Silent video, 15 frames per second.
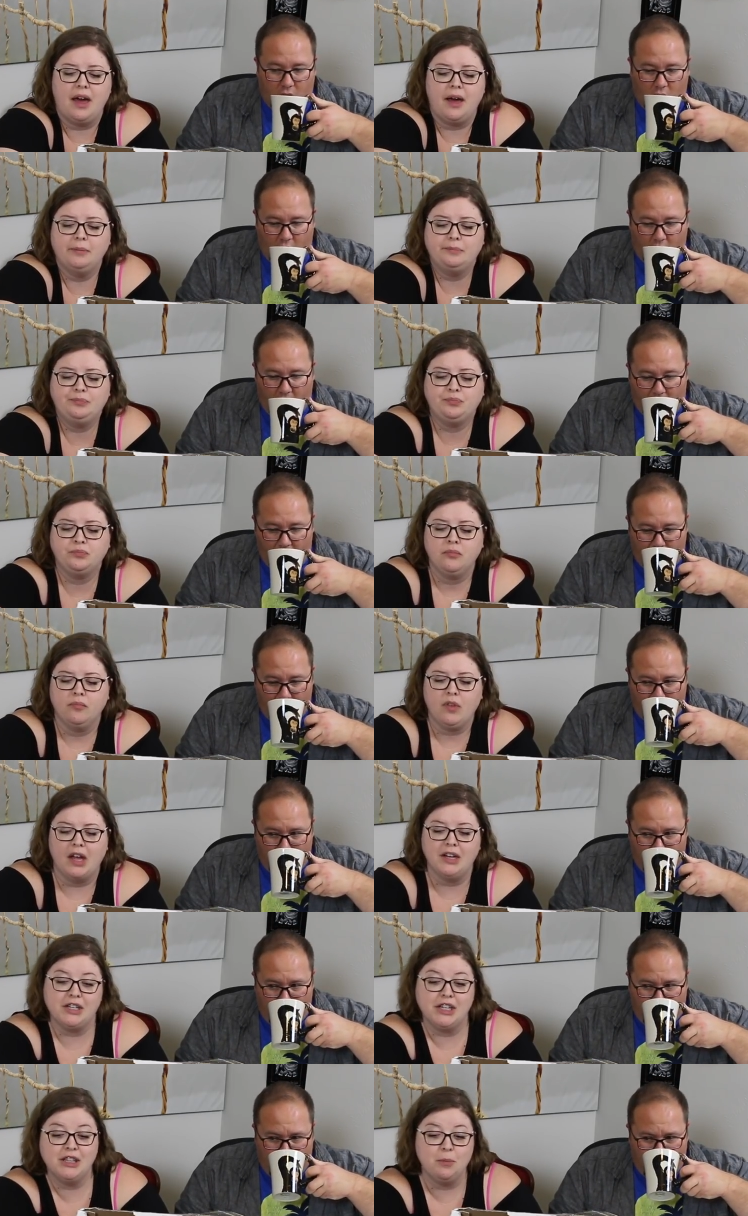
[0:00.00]
Speaker 1: that.
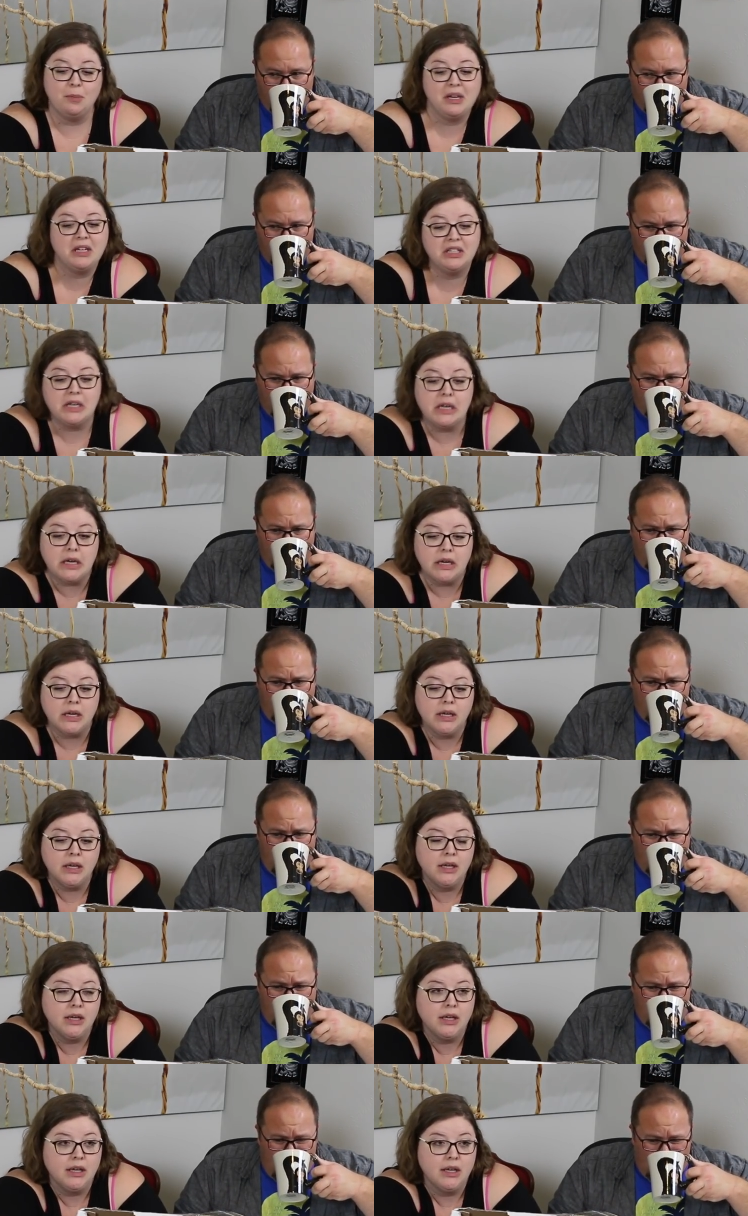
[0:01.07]
I dig the big D.
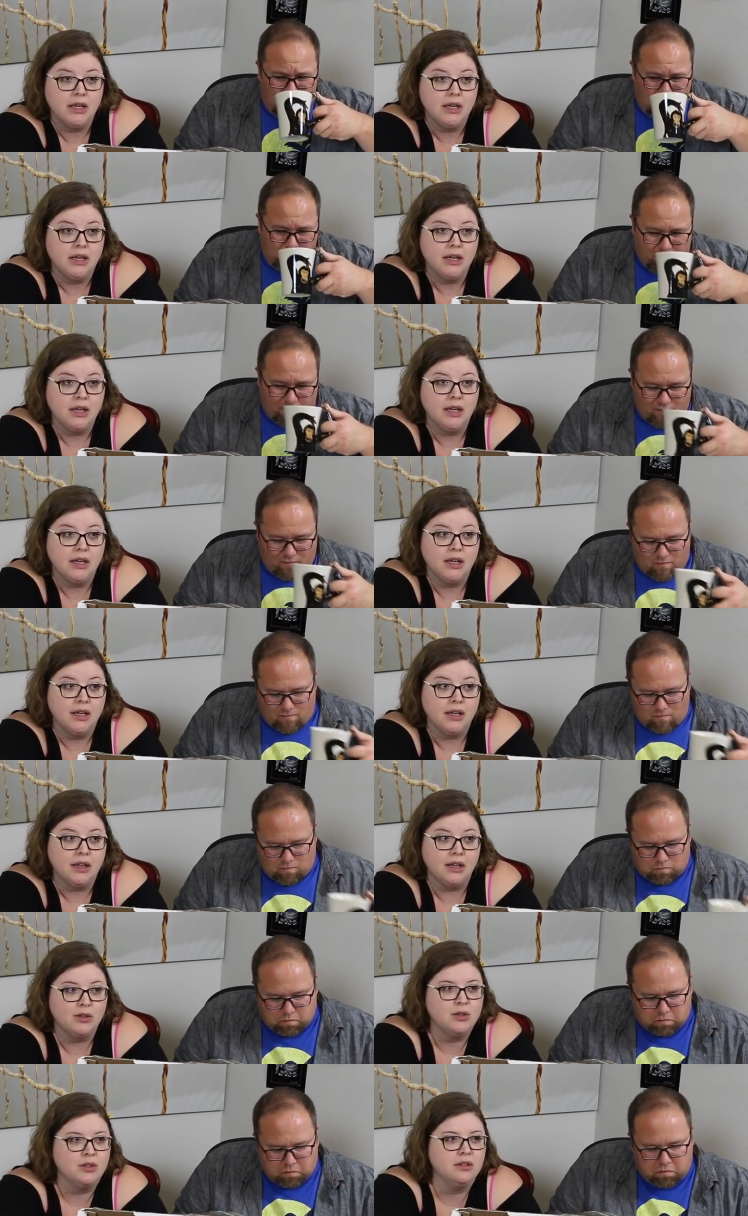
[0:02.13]

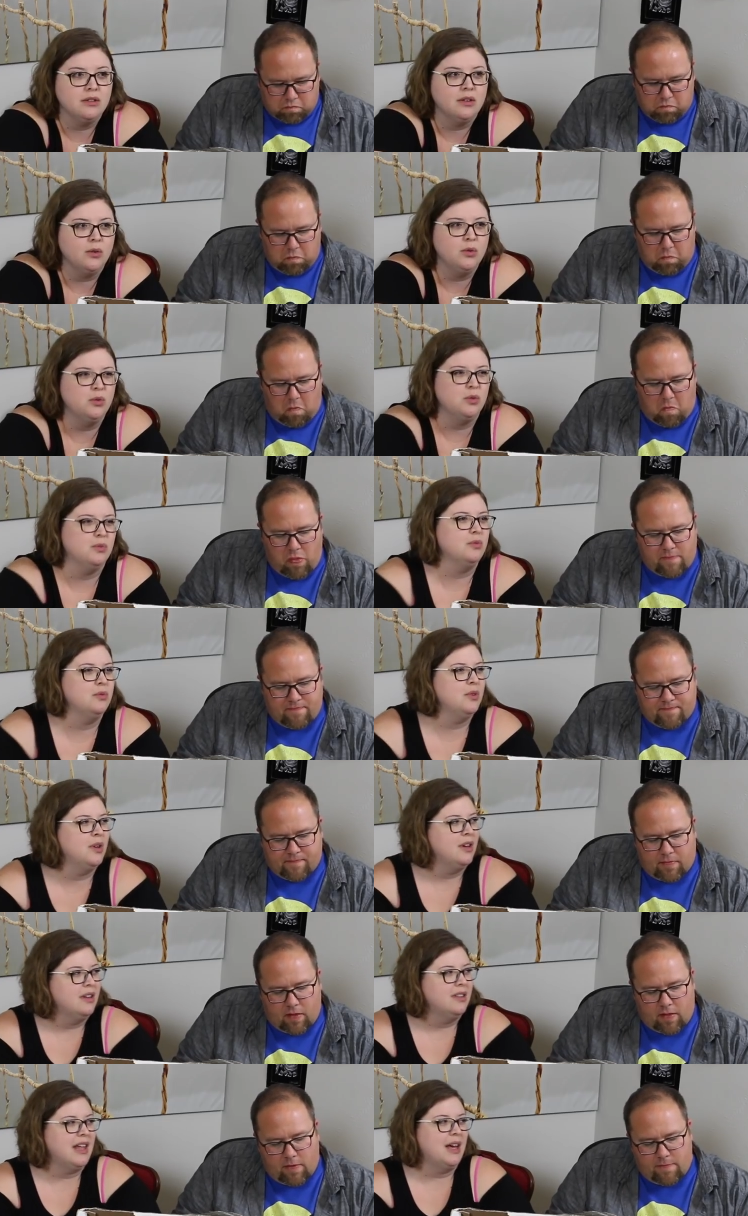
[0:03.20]
That's, ooh,
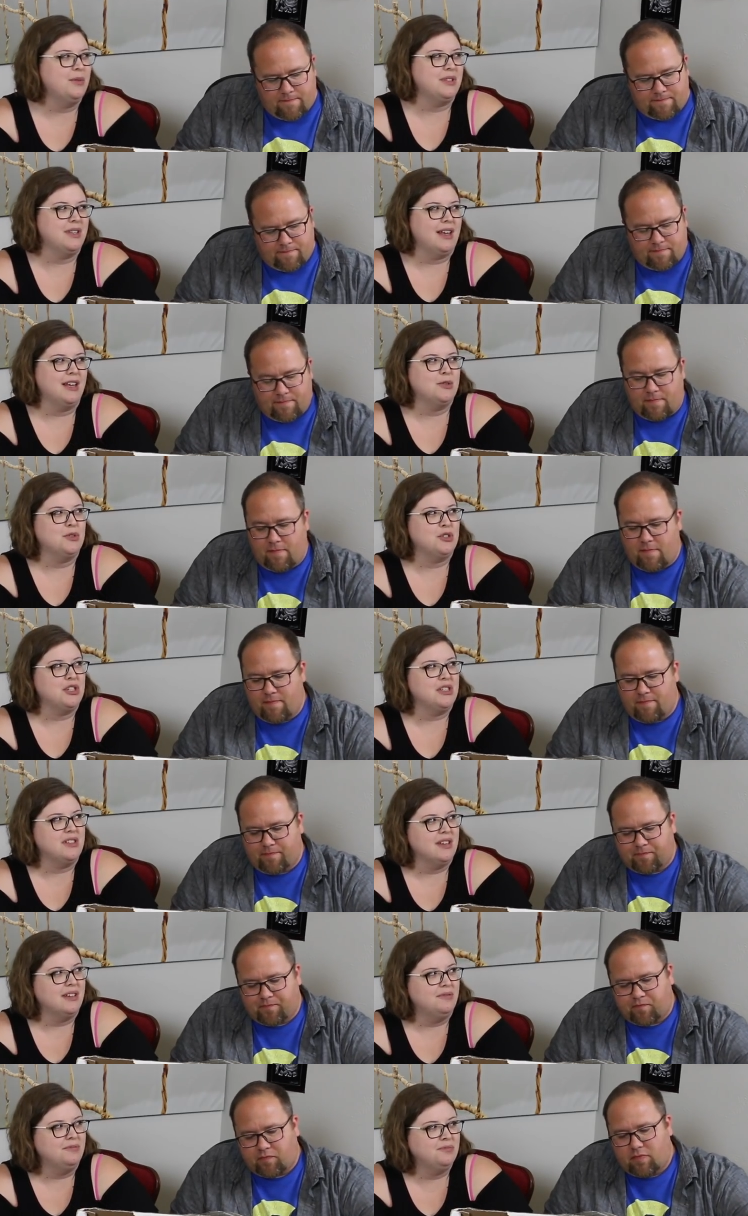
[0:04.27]
that was it, that's what she
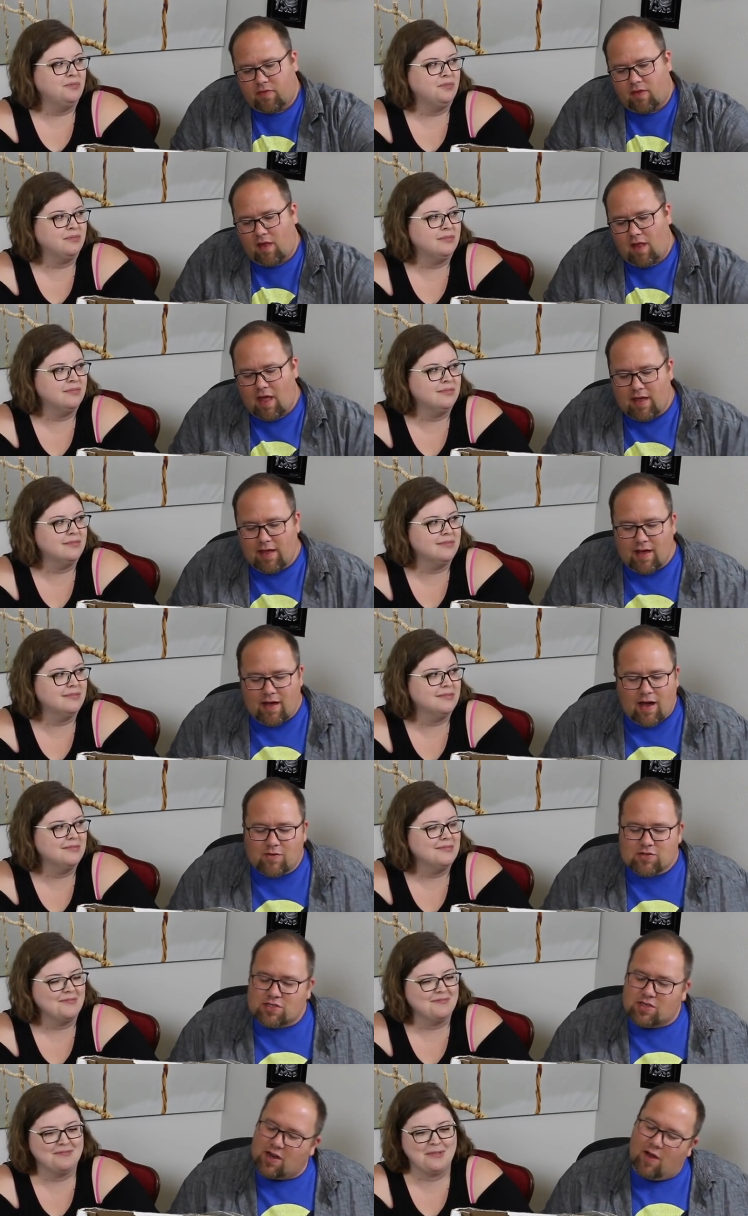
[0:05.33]
said.
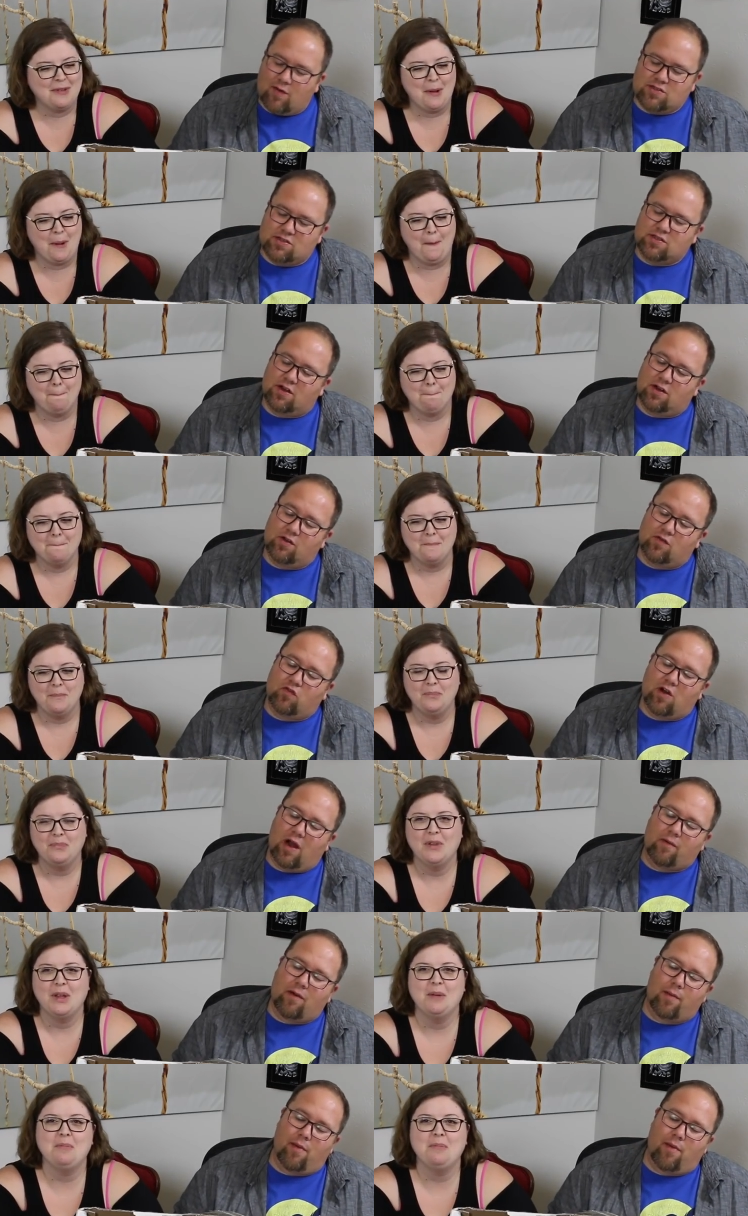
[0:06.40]
Speaker 2: Yeah, I was, I was just gonna go
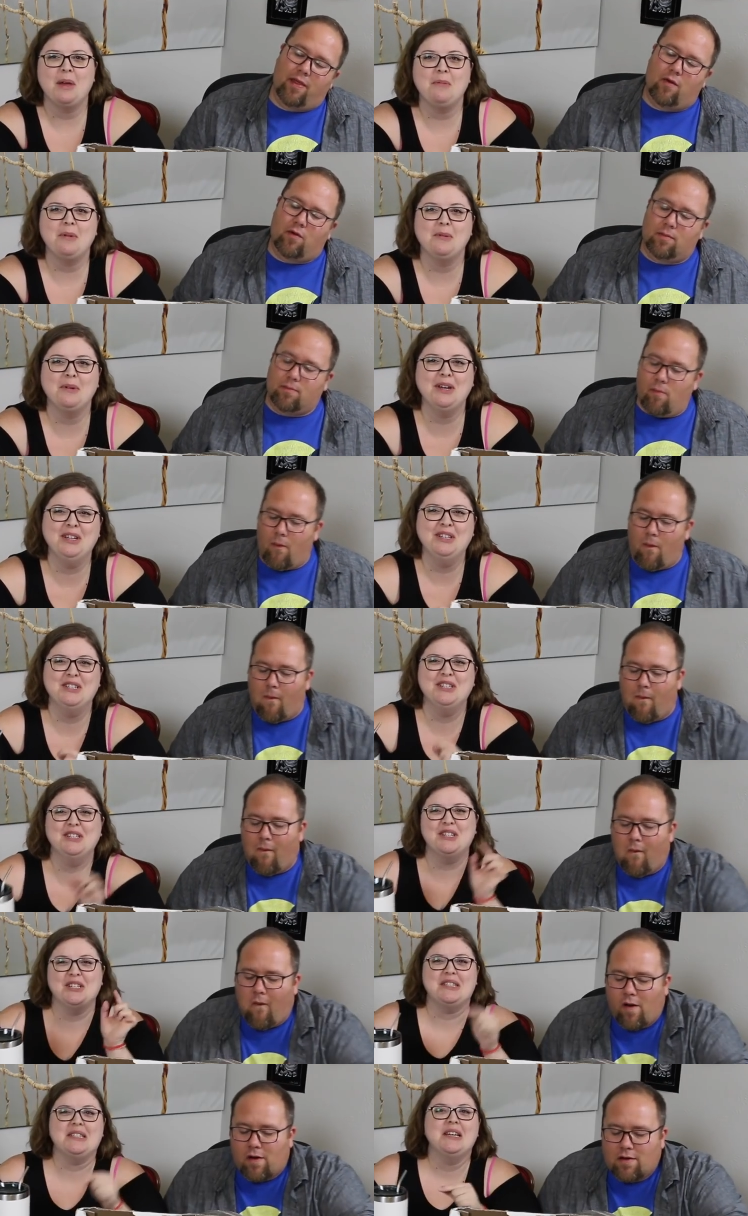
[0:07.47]
fly right by
Speaker 1: that one. You
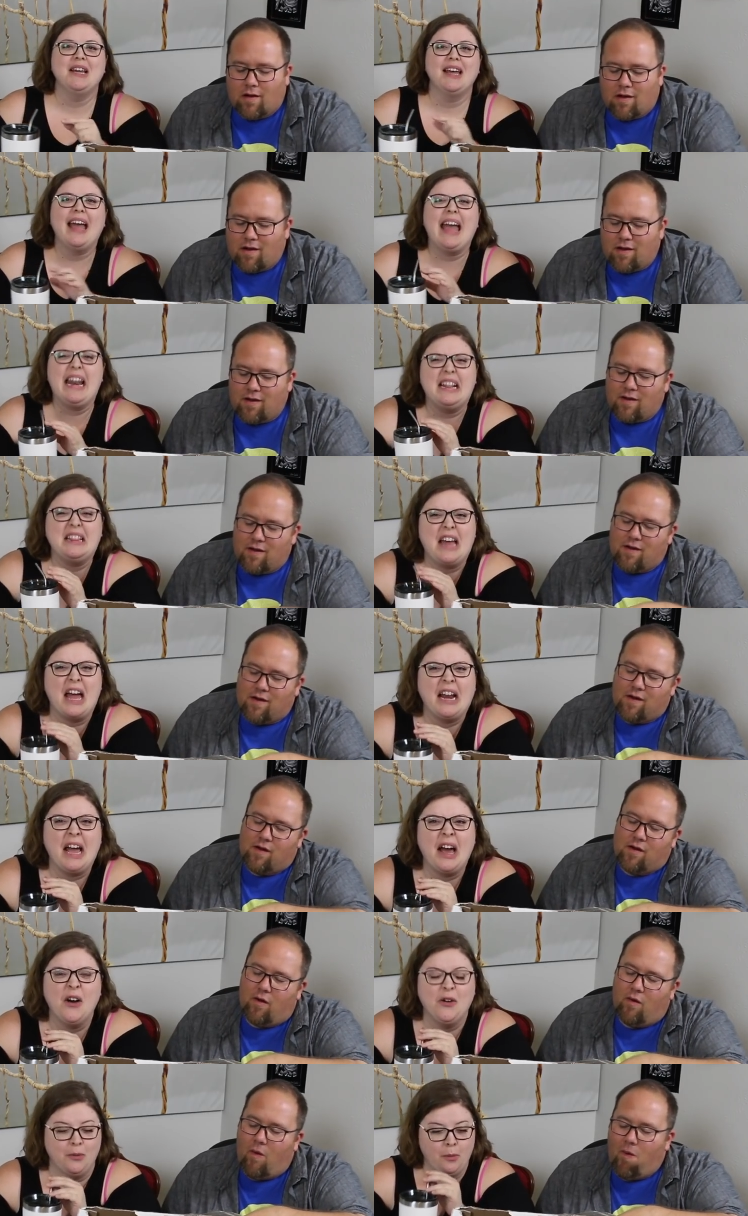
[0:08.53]
should just edit that